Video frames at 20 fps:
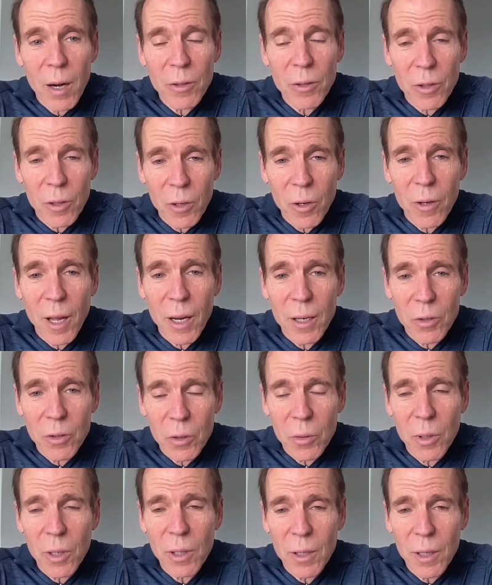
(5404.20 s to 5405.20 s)
to learn how to
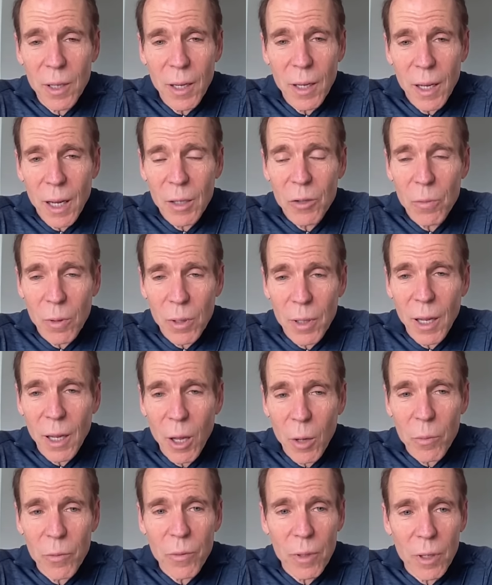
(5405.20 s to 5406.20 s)
do it. That's really
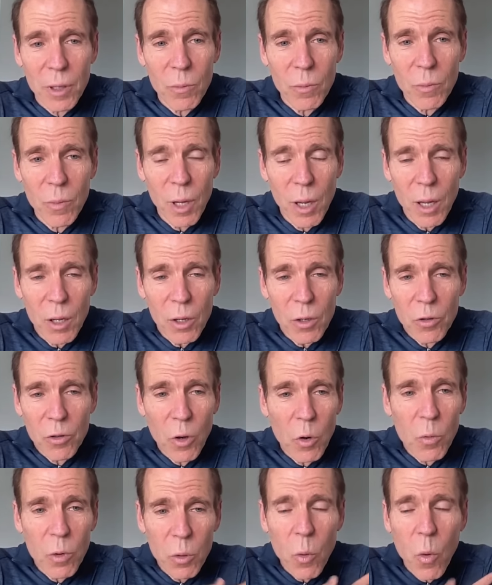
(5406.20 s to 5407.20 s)
helpful and
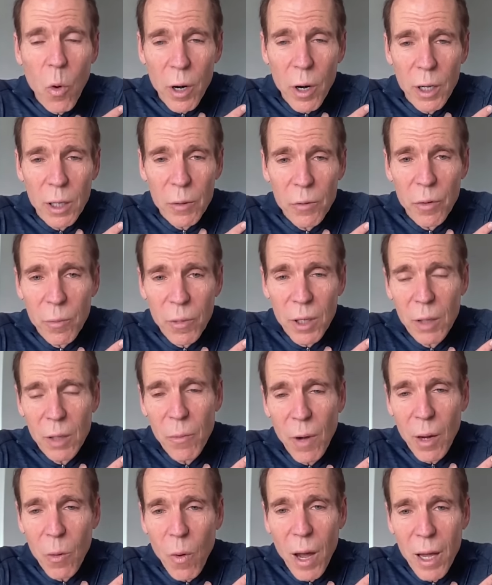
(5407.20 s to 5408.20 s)
so rewarding for me and
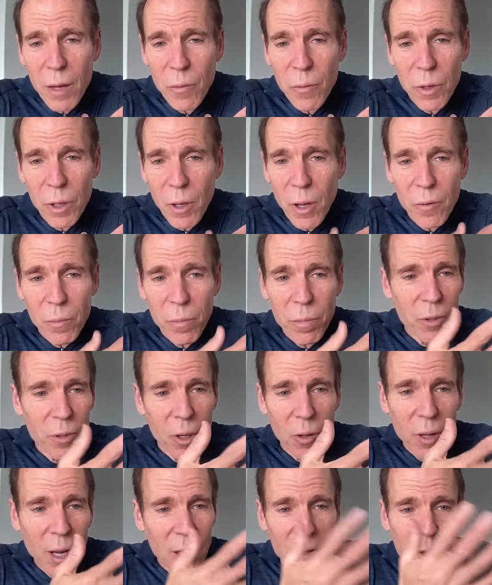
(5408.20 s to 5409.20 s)
my wife. We love you
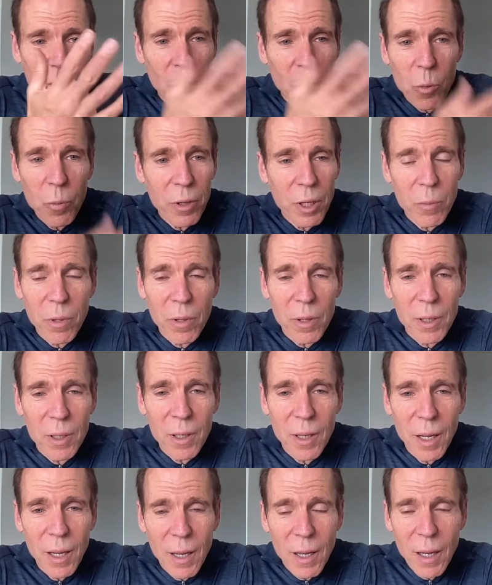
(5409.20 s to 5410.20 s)
know getting to know people and
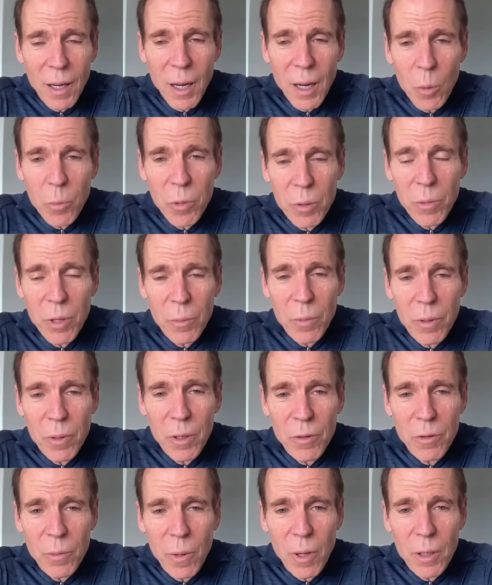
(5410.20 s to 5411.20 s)
and helping people
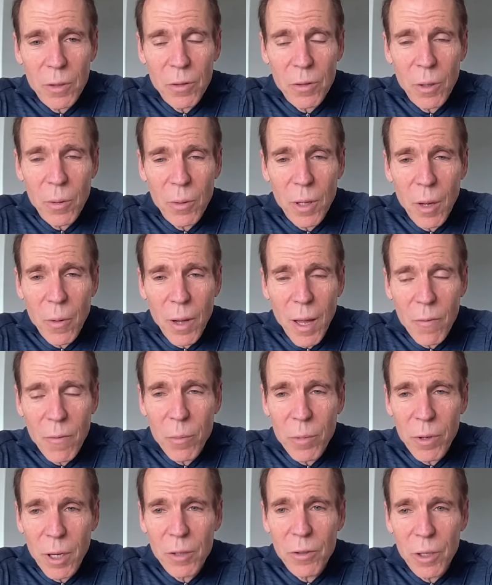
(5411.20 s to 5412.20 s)
this way. So yeah, we have a
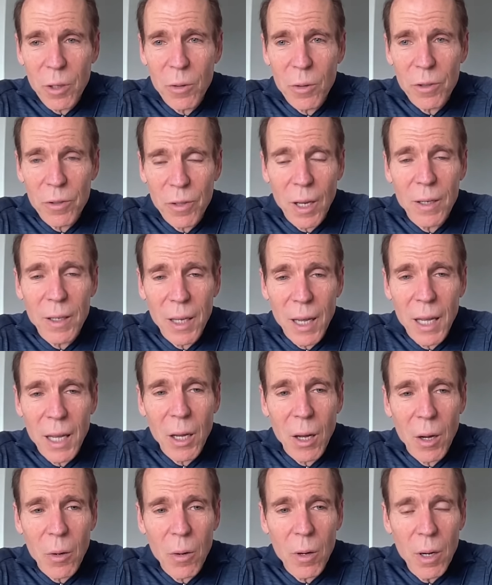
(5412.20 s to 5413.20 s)
place here in San
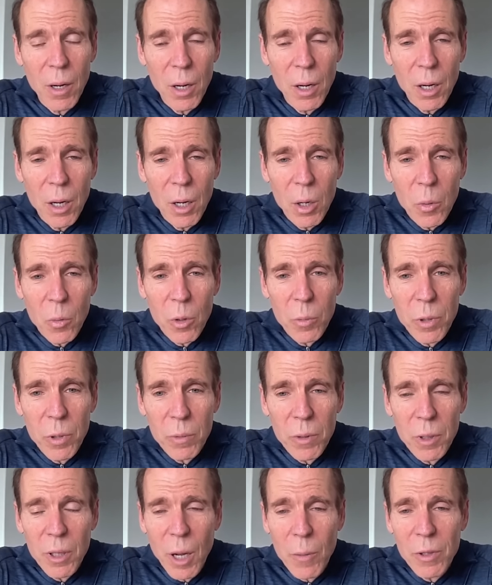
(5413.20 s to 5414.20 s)
Diego where
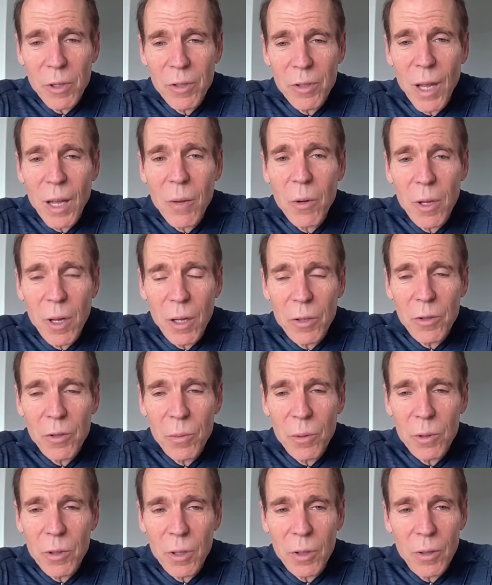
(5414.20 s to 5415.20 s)
people can come and stay with us,
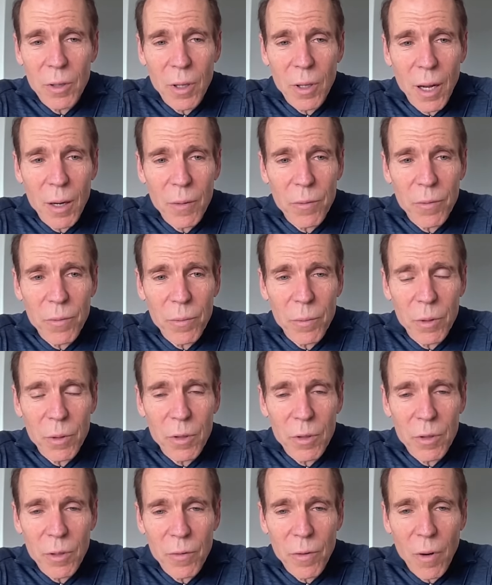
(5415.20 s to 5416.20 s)
which is a lot of
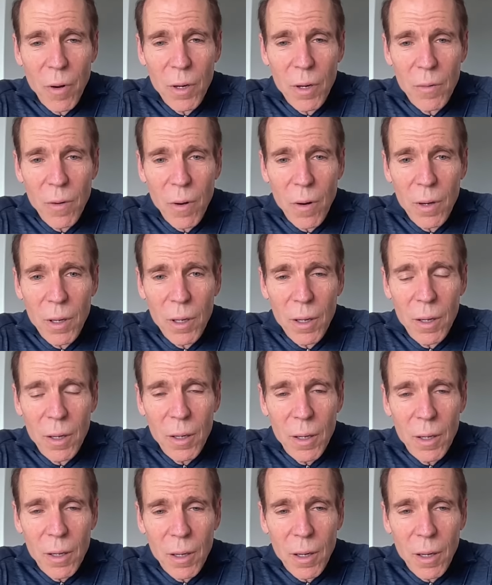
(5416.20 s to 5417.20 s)
which is a very very
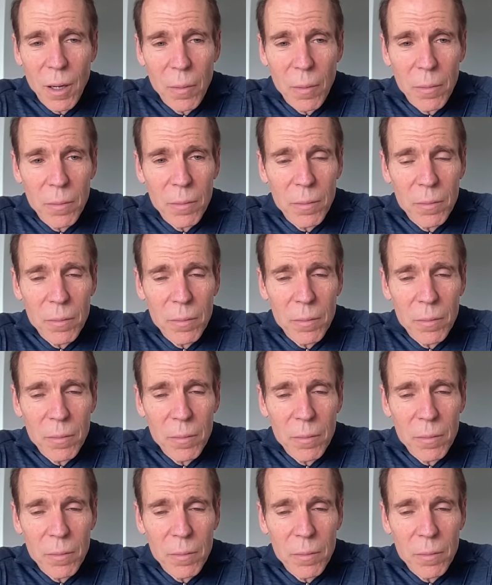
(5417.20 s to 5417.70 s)
um,